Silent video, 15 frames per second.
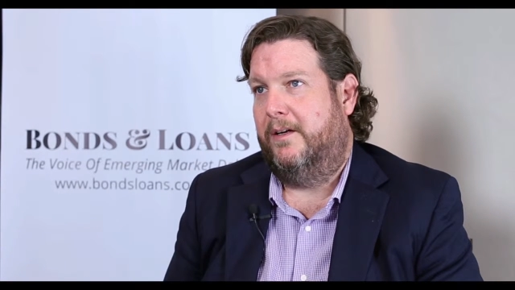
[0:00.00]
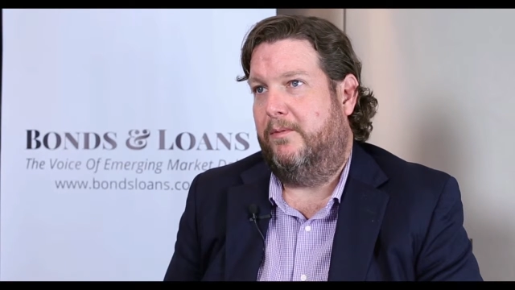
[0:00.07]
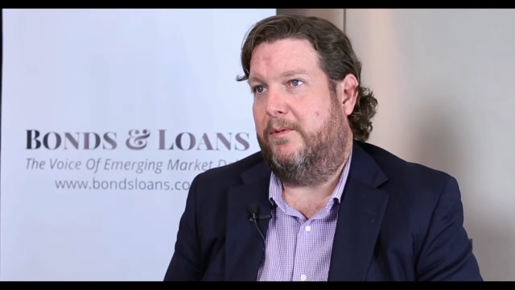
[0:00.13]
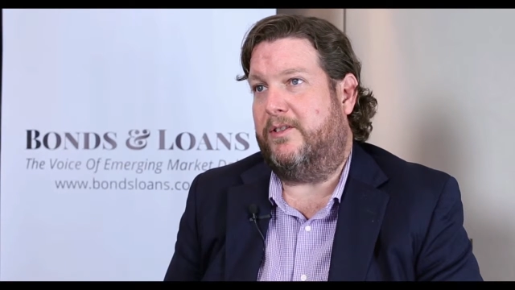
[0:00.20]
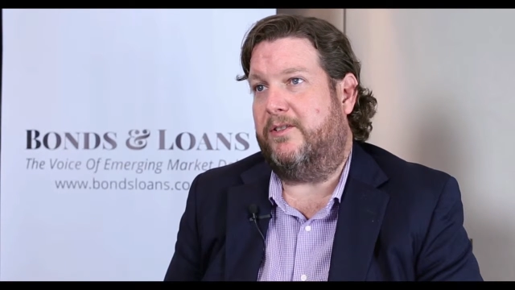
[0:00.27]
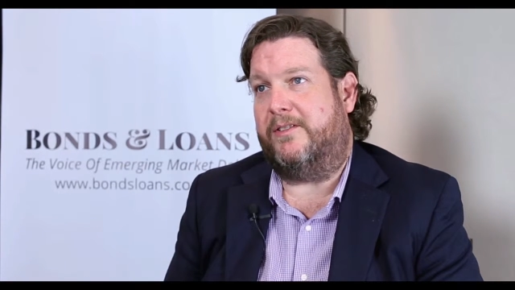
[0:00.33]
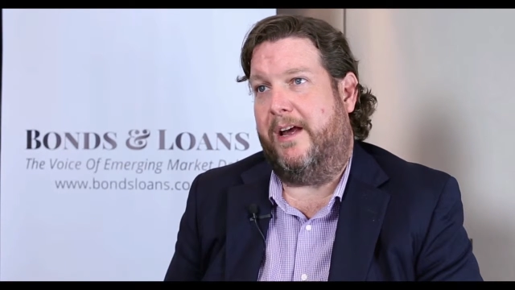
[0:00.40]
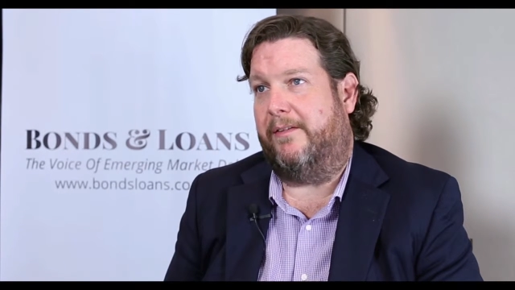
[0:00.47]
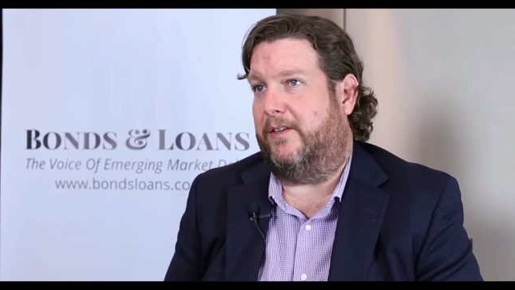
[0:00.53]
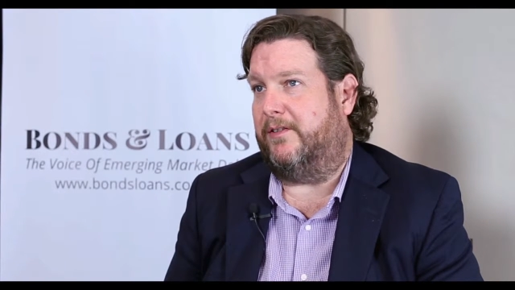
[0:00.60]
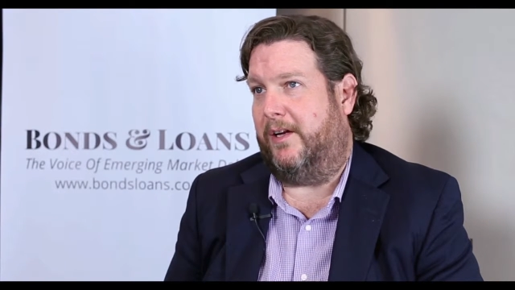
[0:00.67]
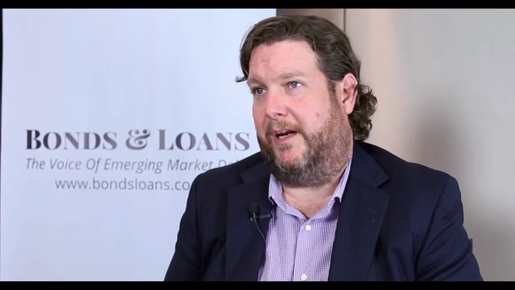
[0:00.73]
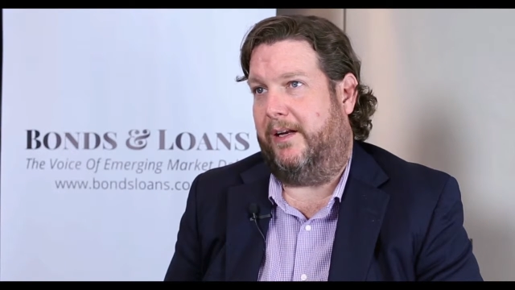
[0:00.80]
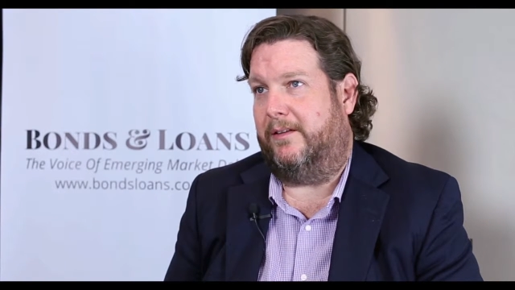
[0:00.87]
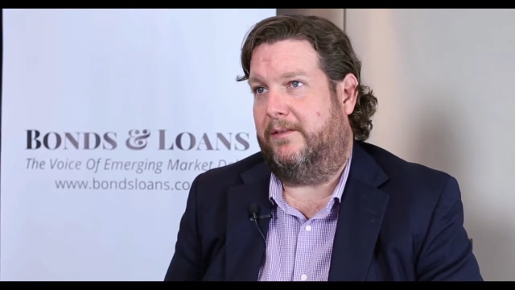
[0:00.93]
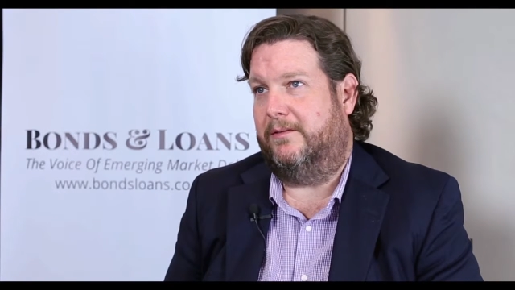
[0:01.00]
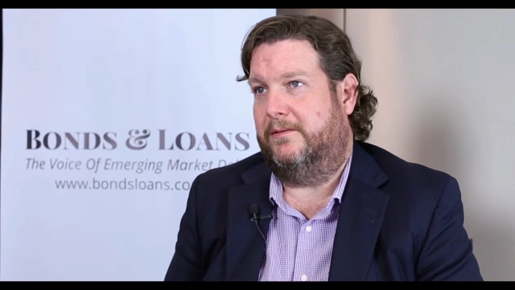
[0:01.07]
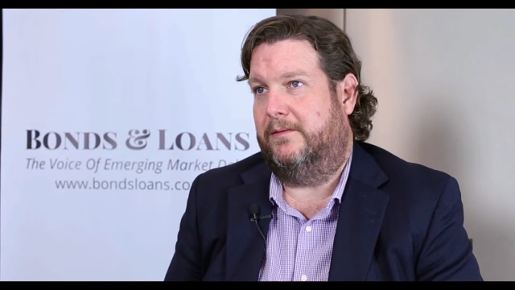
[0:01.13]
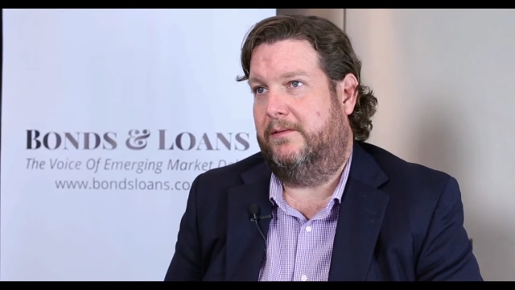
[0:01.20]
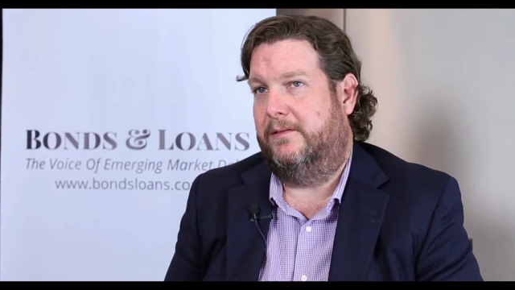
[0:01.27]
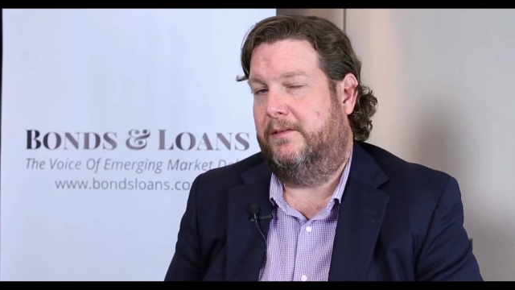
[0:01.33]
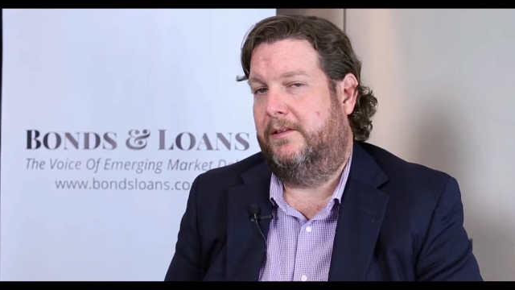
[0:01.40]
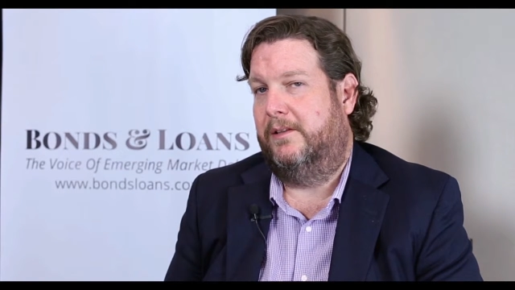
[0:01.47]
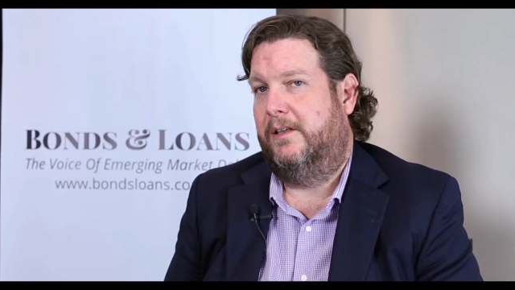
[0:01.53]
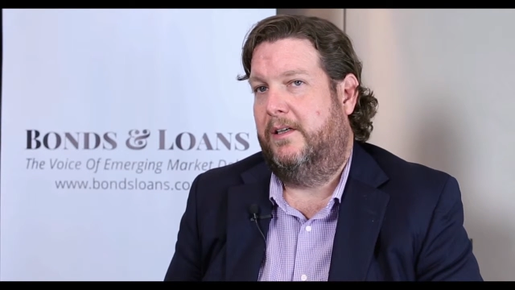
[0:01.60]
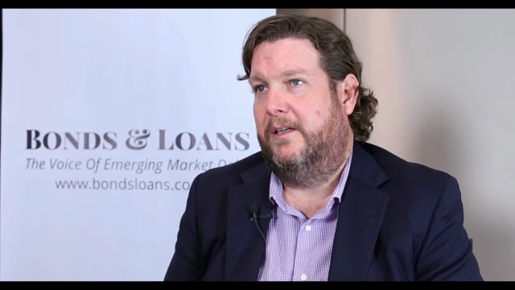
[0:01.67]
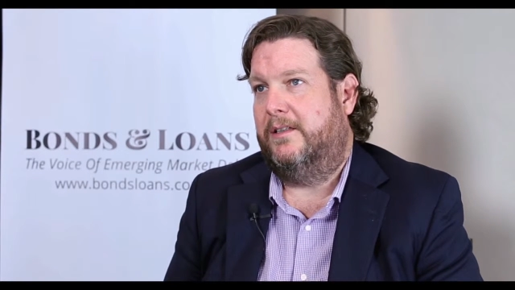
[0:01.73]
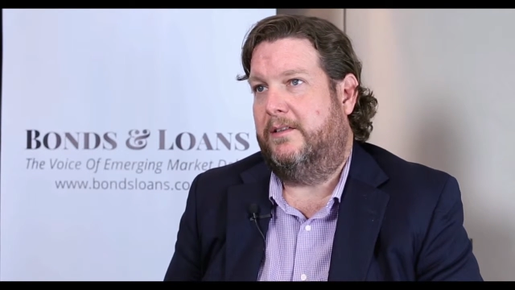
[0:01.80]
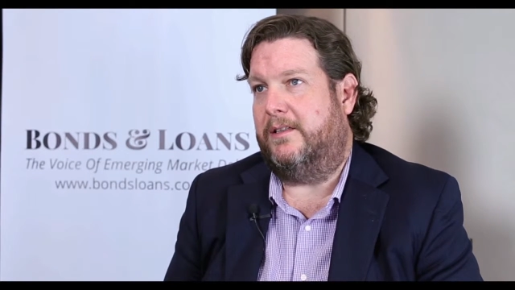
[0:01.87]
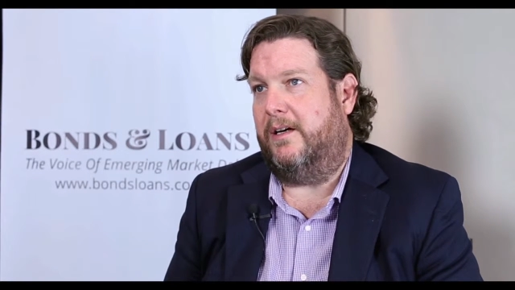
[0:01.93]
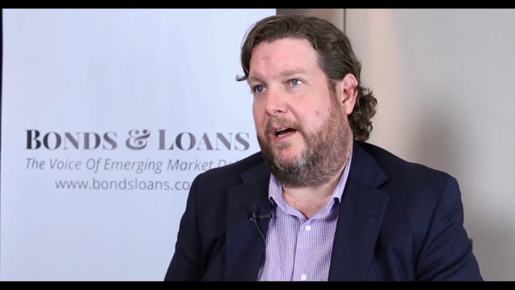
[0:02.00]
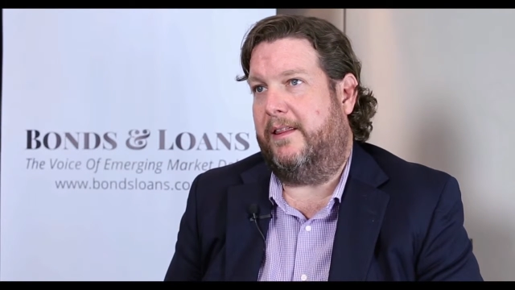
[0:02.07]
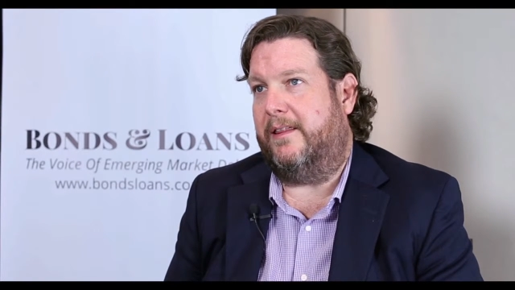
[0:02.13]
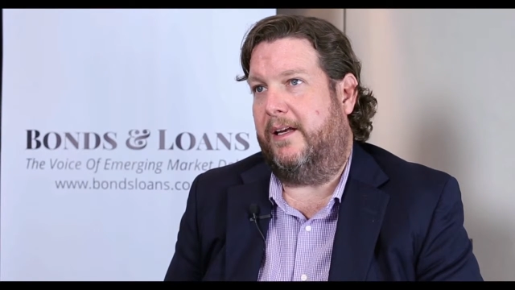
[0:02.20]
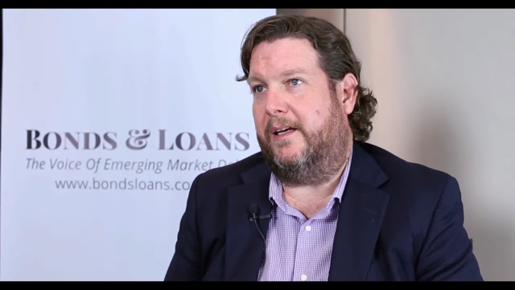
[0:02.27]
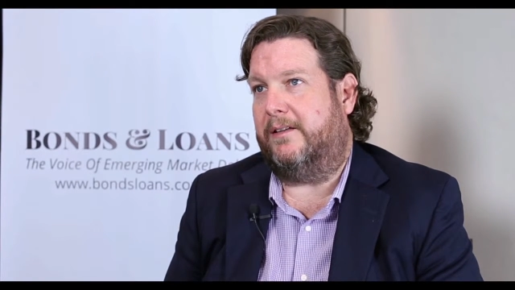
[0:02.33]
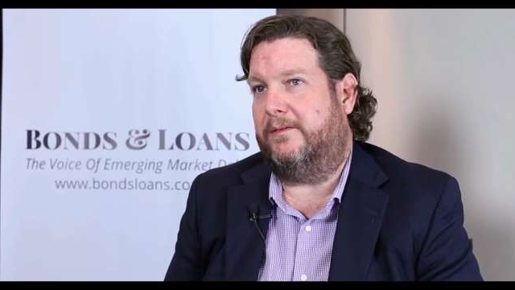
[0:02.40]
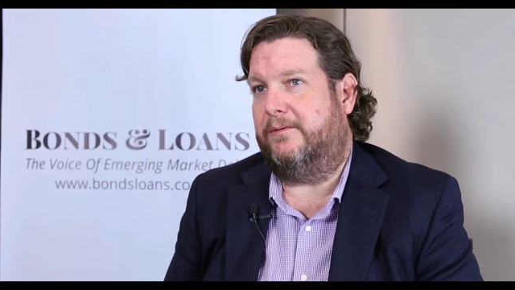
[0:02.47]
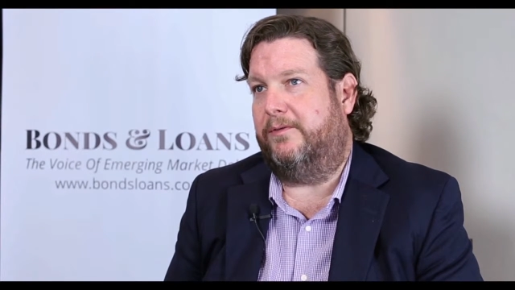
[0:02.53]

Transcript: which is devastating. So I think